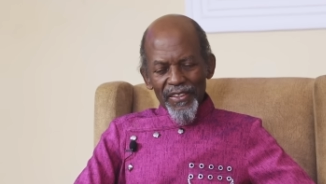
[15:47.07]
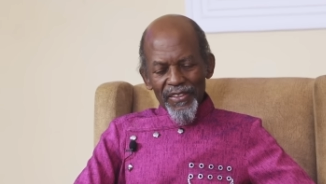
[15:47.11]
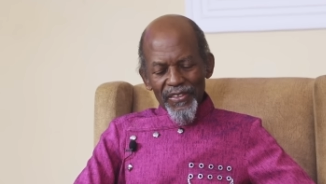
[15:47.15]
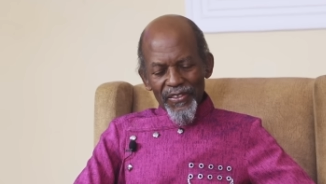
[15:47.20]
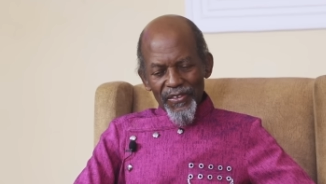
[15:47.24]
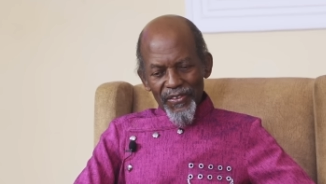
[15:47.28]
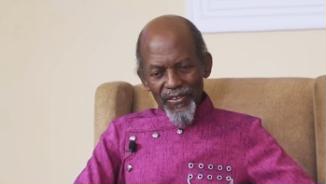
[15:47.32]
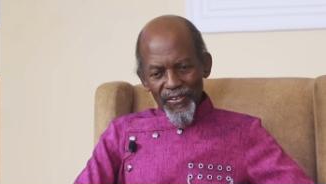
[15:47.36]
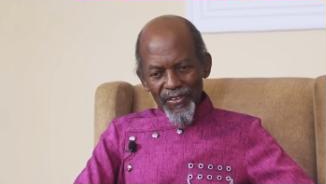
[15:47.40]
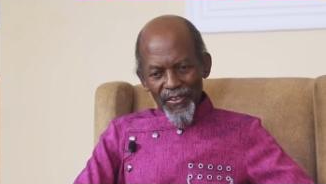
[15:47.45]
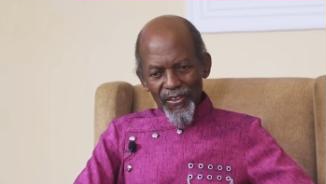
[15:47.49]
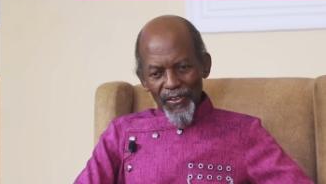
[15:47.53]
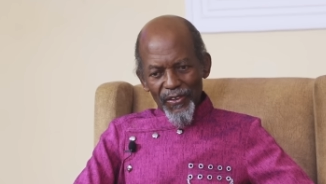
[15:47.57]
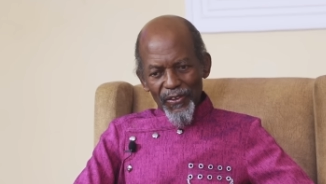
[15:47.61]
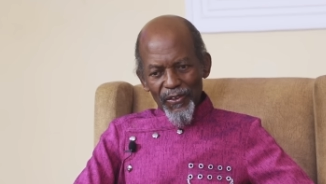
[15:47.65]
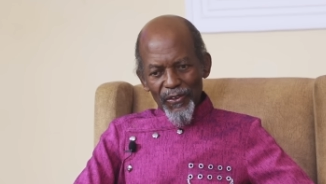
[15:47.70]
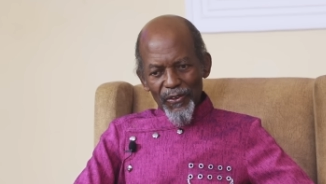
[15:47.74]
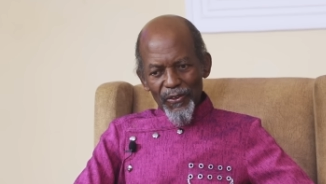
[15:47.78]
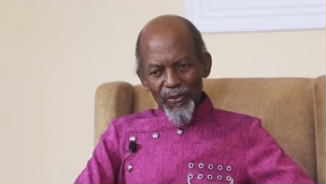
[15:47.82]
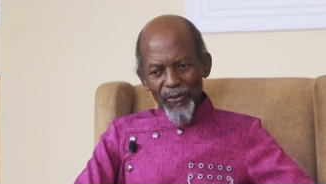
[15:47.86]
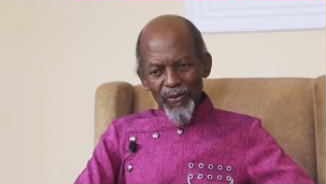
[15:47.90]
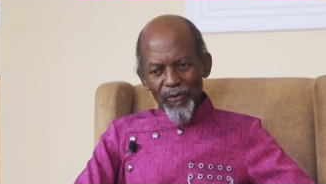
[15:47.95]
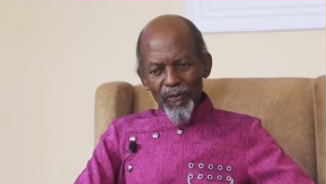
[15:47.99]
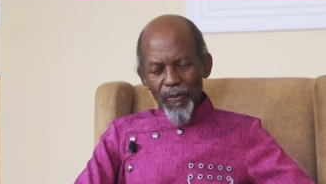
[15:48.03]

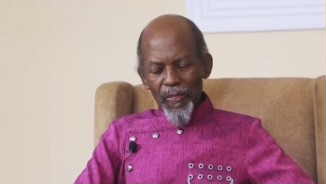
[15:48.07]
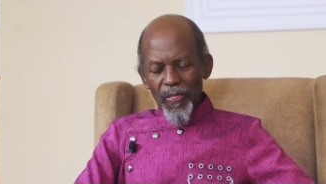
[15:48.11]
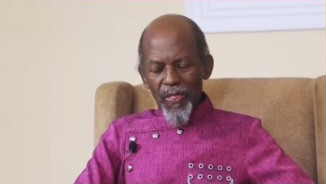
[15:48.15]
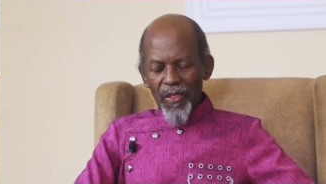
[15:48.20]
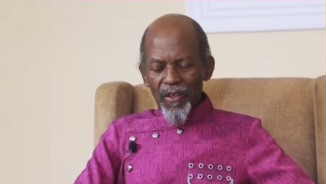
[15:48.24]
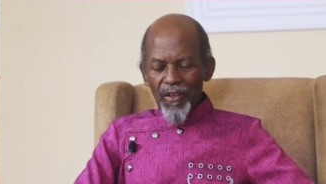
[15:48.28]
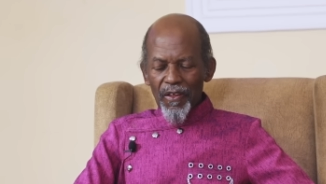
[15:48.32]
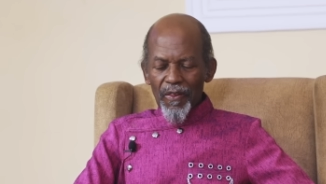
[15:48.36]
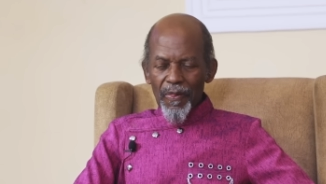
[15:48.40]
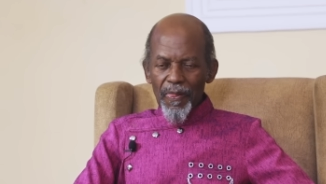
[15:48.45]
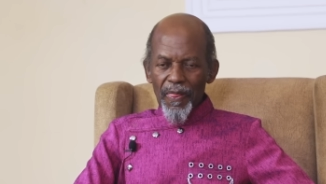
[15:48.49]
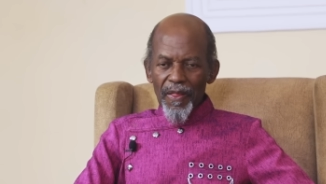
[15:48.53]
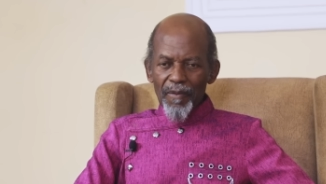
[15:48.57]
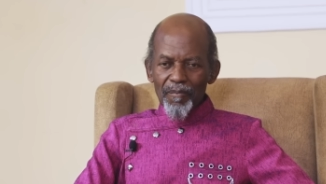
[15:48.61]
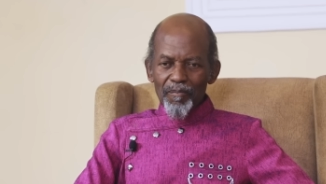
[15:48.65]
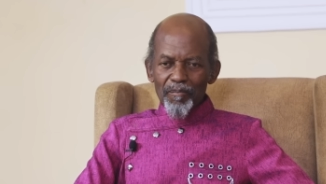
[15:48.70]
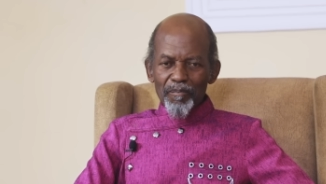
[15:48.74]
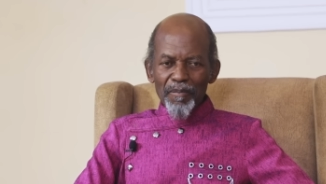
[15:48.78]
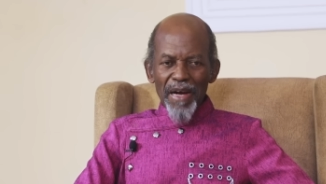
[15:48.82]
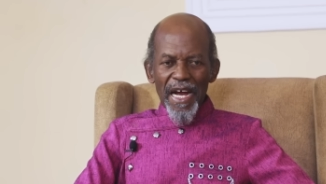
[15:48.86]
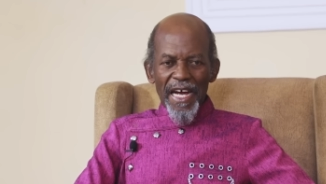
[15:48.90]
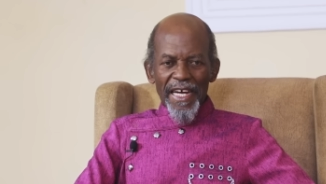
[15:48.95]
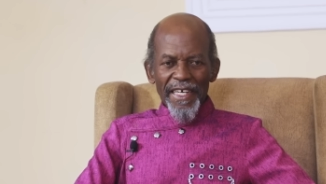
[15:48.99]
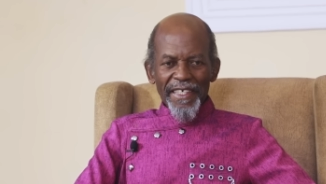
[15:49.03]
So,
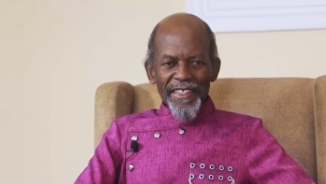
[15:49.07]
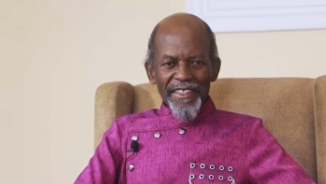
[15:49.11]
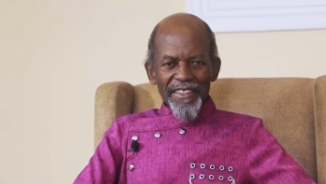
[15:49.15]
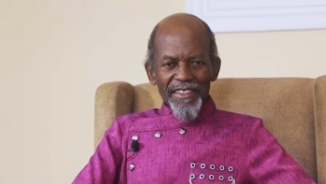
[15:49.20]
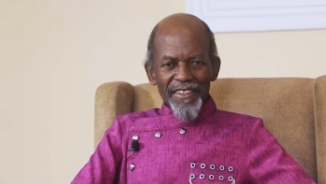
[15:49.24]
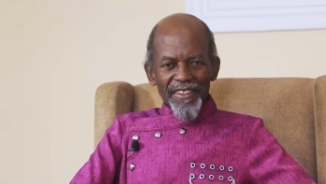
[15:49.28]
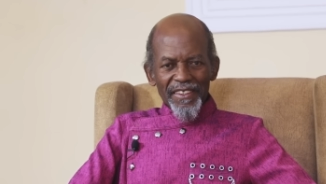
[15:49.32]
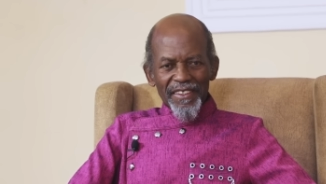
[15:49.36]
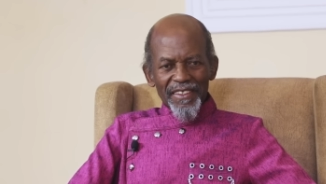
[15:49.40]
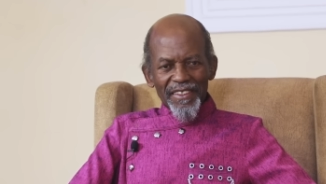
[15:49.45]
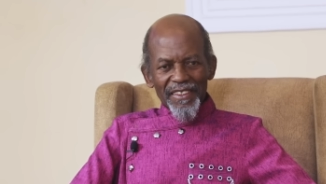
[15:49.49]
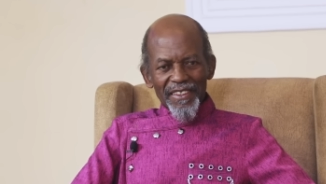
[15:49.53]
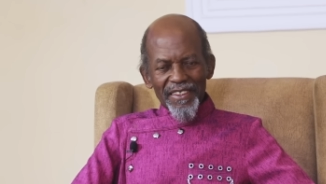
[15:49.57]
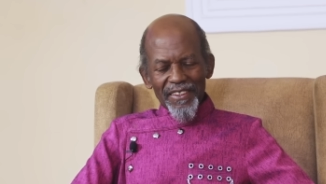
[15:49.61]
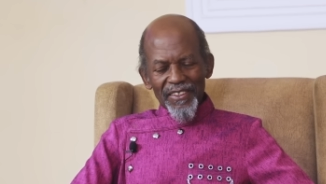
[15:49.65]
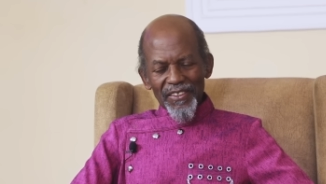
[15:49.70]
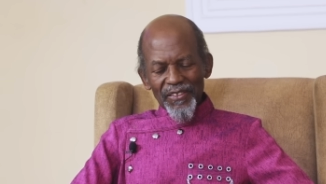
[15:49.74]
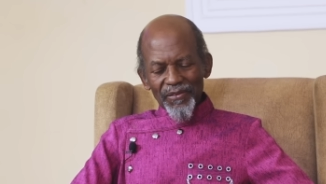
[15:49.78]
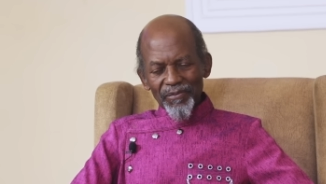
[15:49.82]
mind.